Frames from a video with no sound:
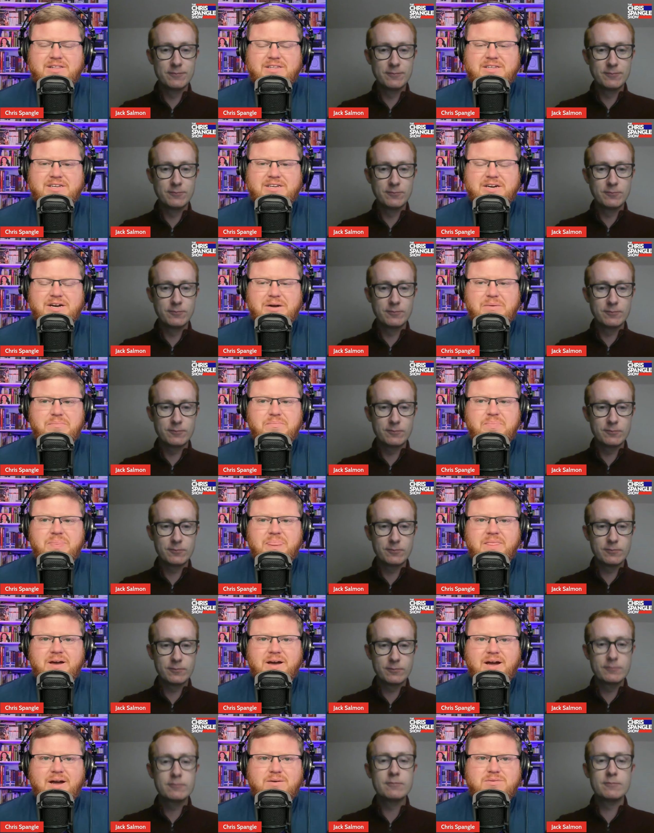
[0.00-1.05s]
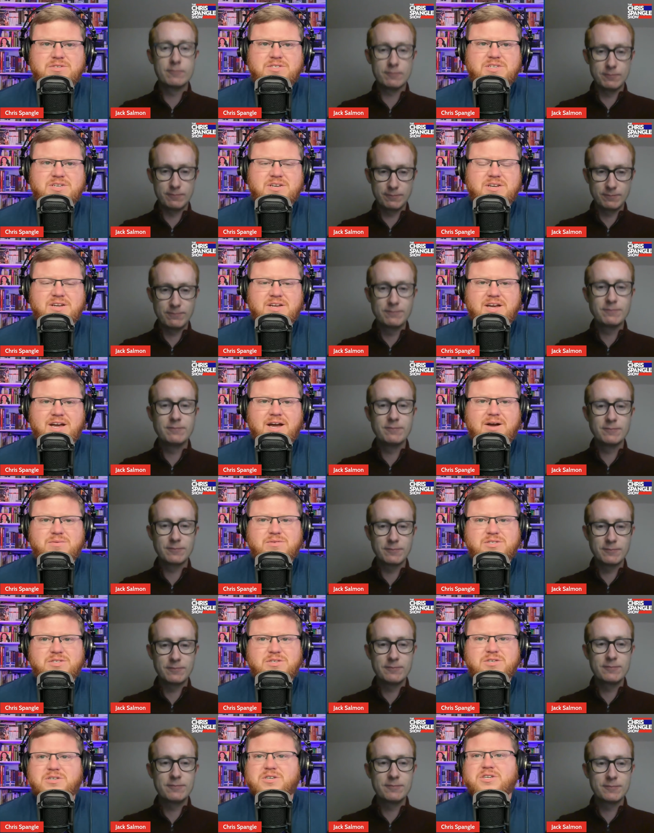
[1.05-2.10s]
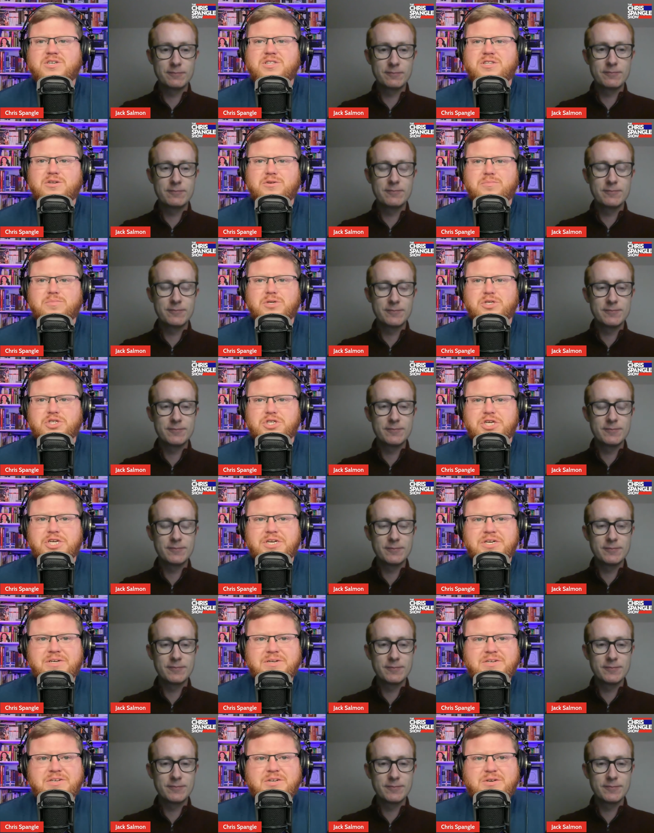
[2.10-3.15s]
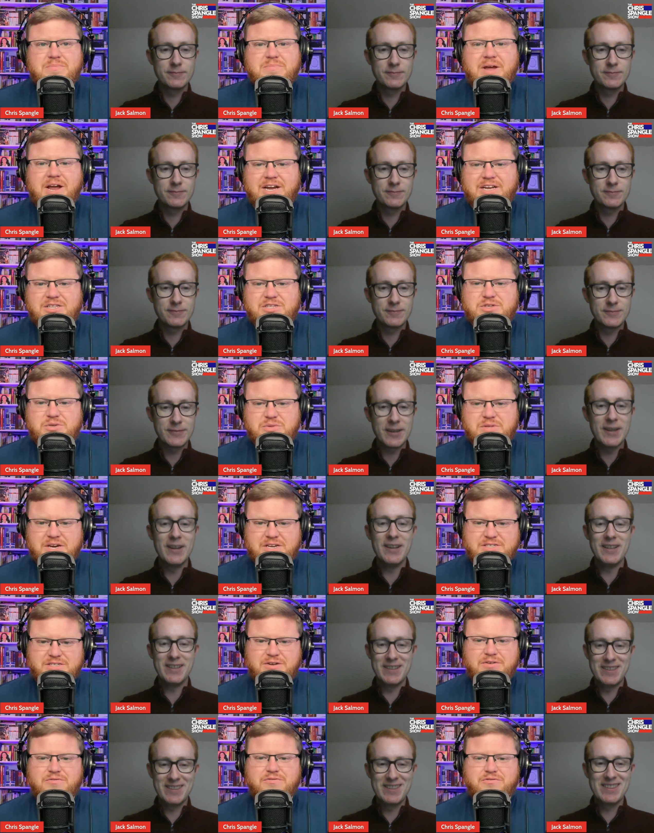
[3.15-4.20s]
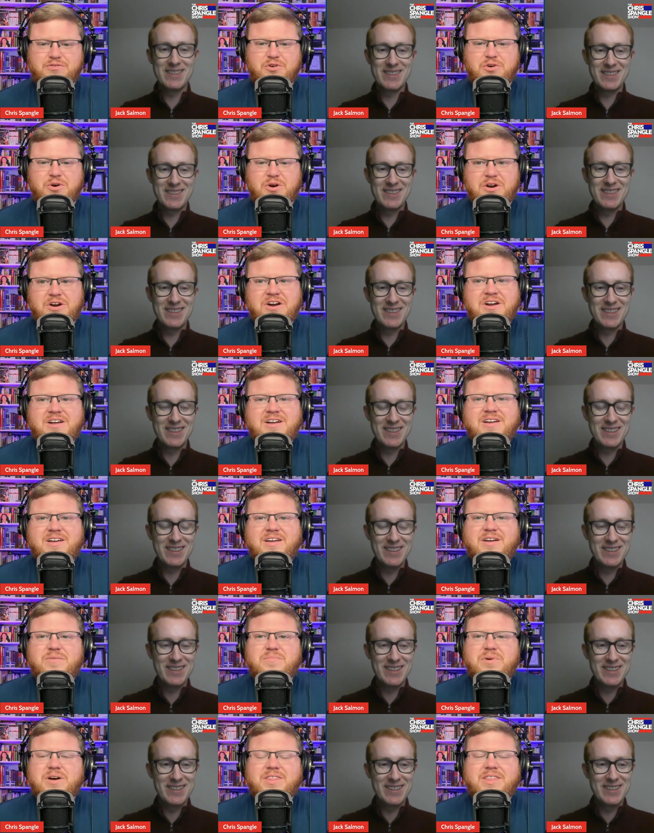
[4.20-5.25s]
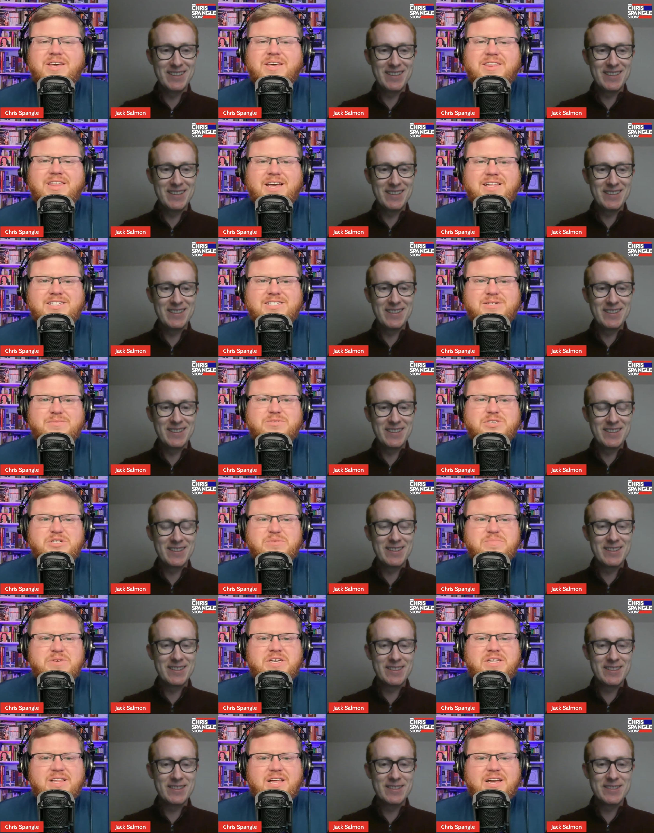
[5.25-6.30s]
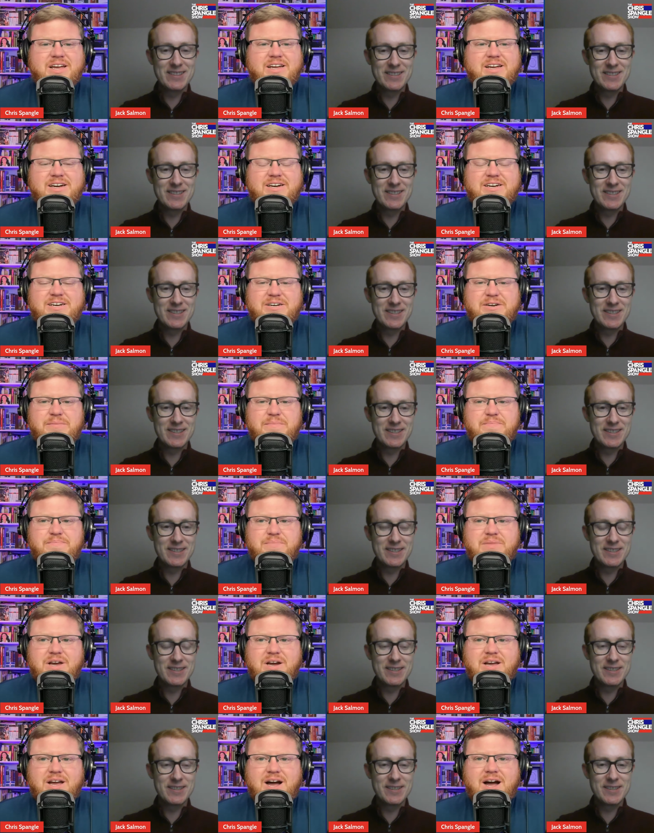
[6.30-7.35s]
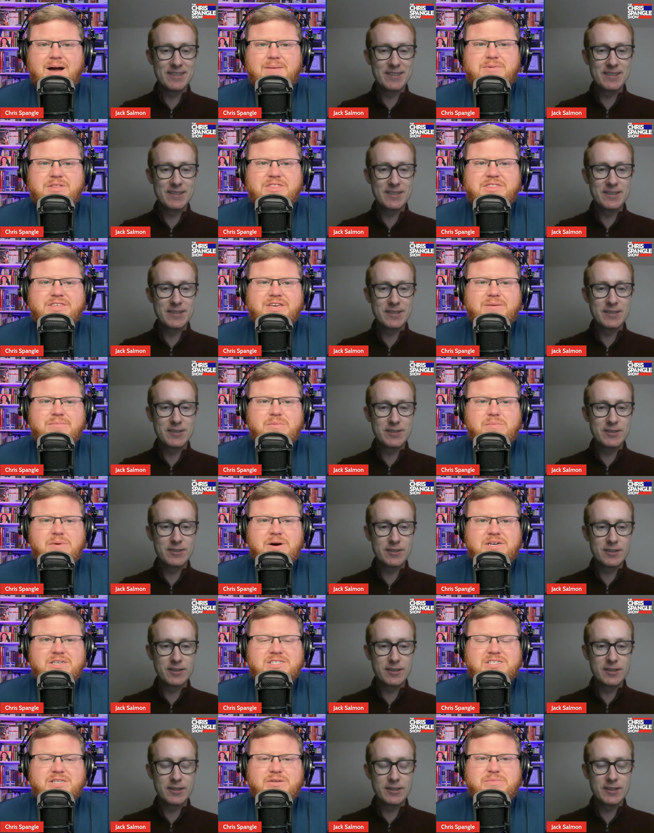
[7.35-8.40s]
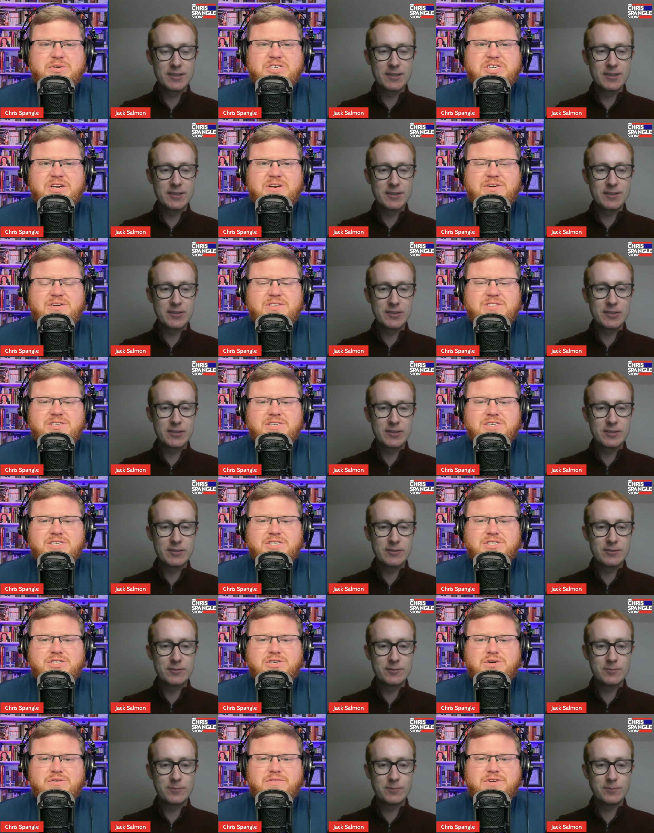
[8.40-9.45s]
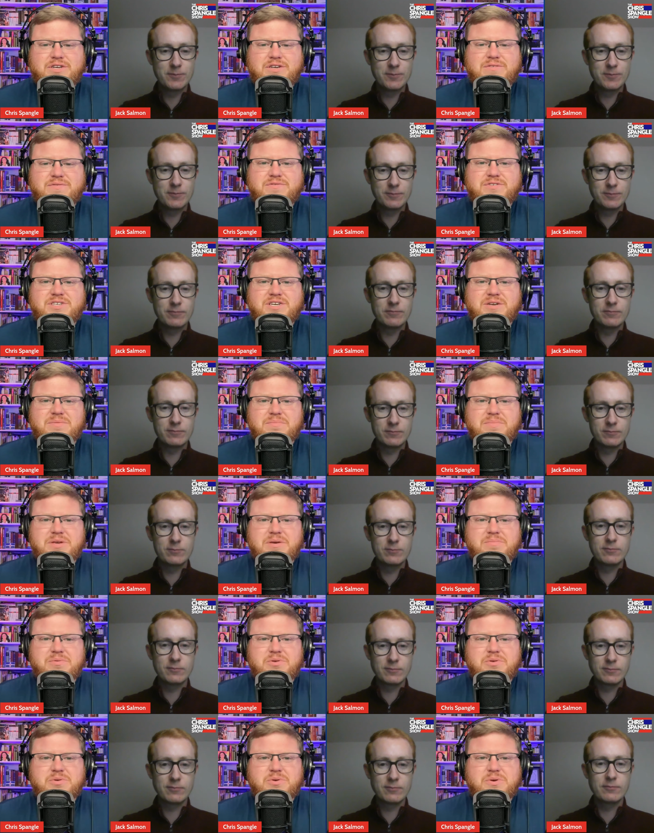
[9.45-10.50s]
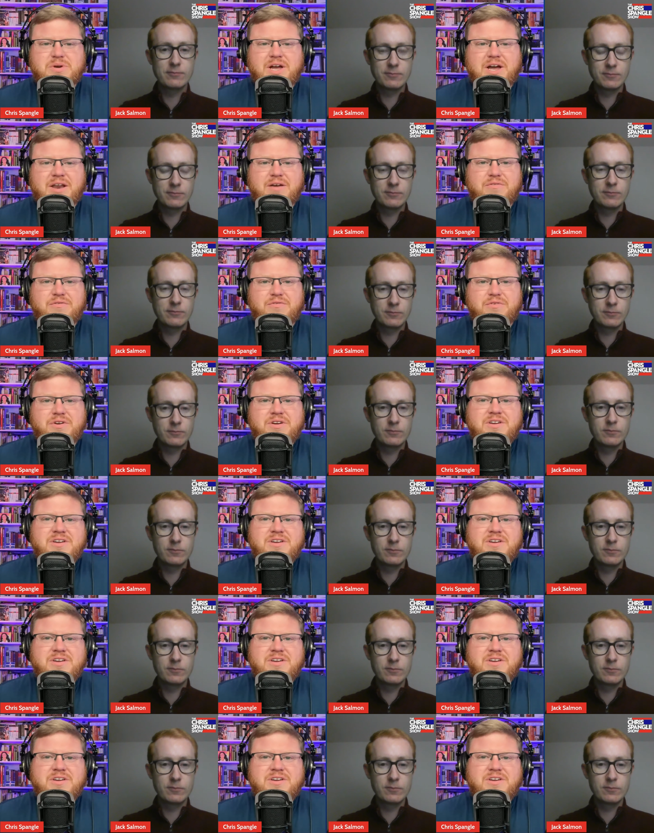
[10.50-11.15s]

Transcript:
Speaker 1: lead up. I was a I was a good little bushy back in 2004. But that seems to be like a, um, a common theme amongst libertarians and conservatives and people who kind of